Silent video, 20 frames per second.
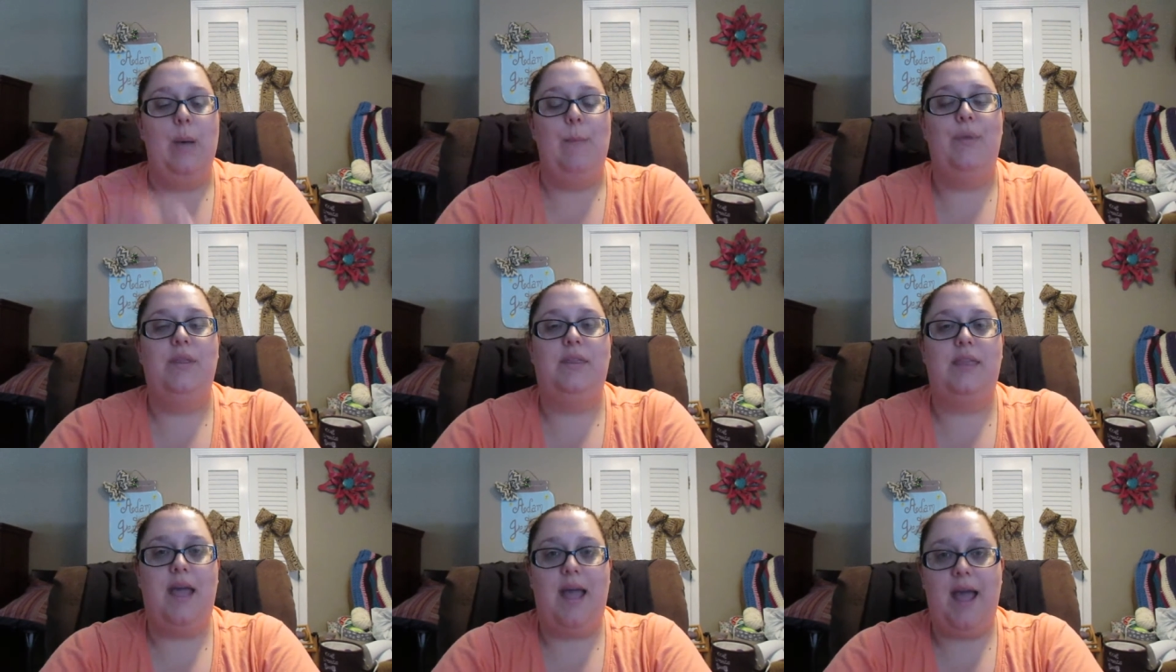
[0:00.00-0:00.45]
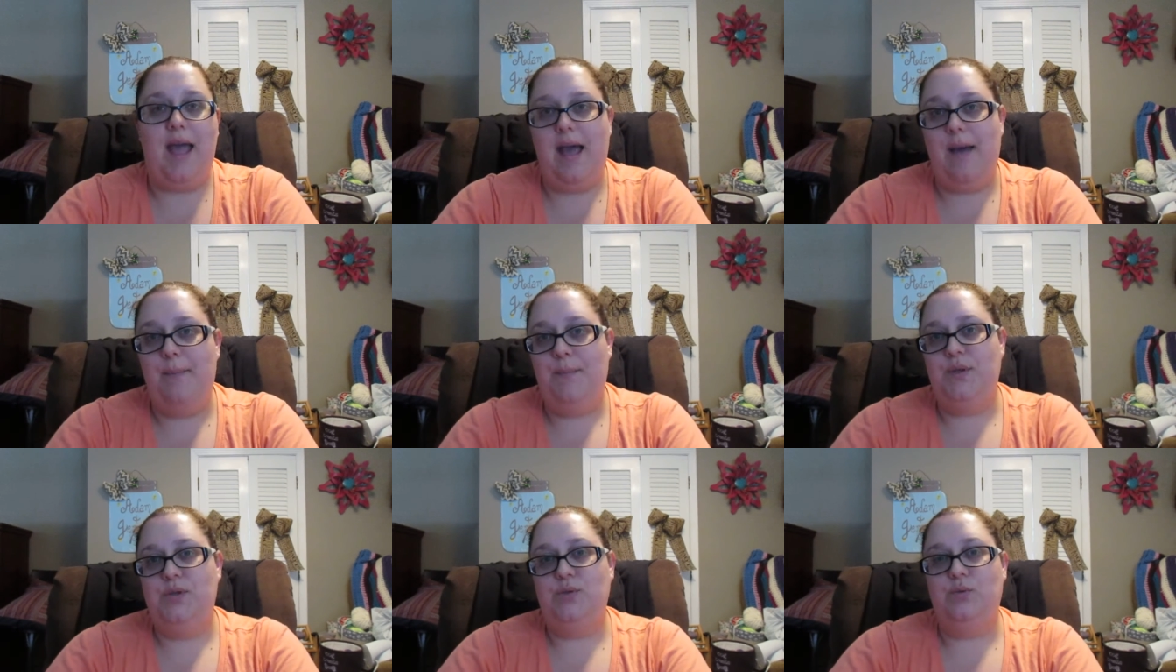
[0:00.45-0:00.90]
but the
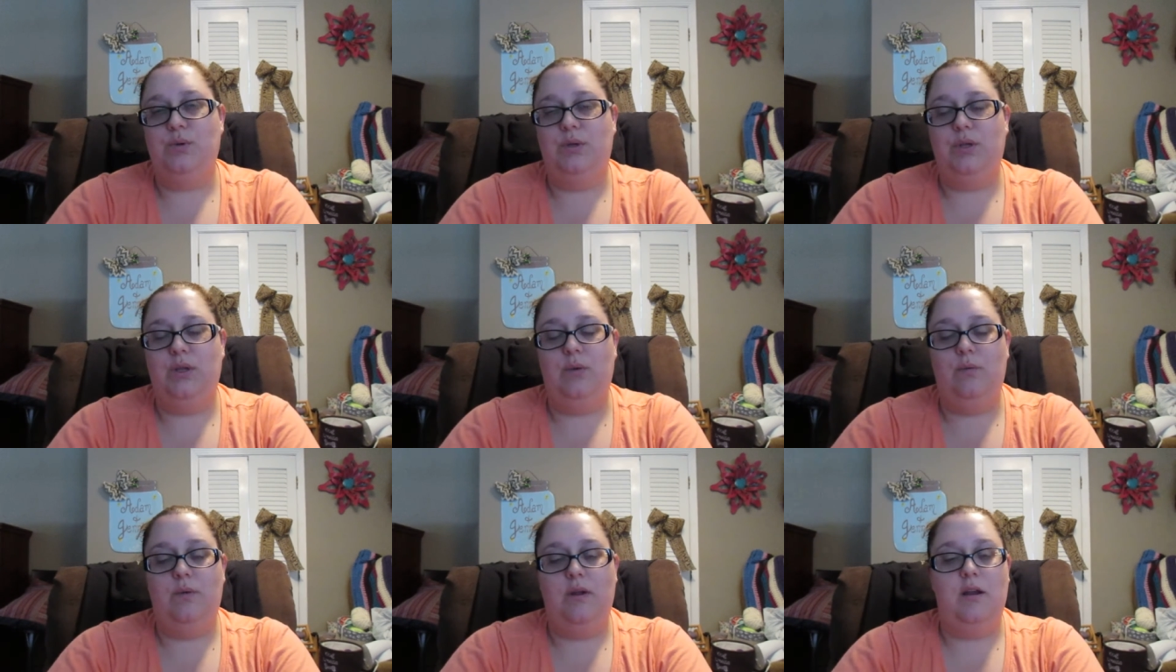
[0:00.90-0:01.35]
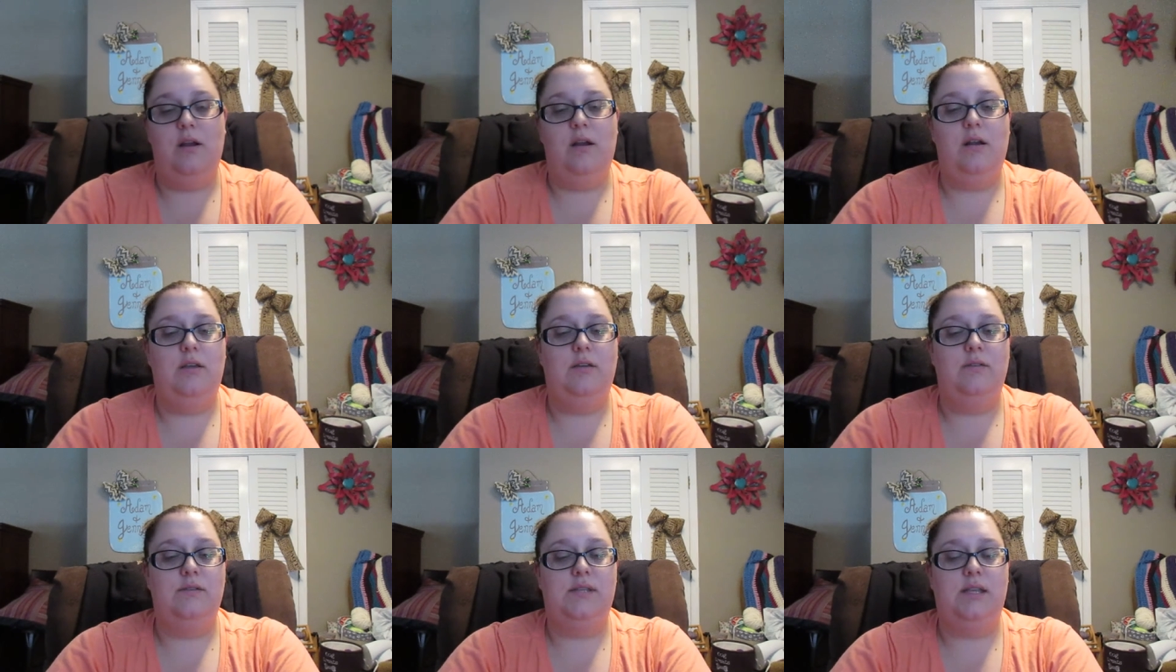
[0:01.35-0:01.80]
app is really where
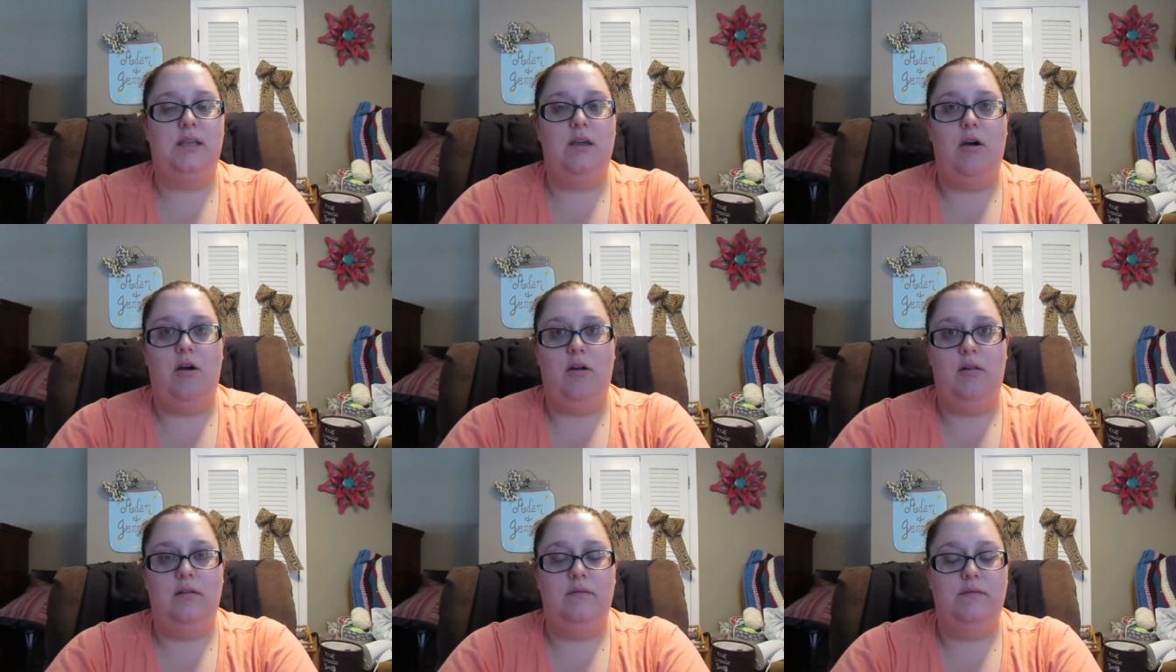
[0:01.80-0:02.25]
you see all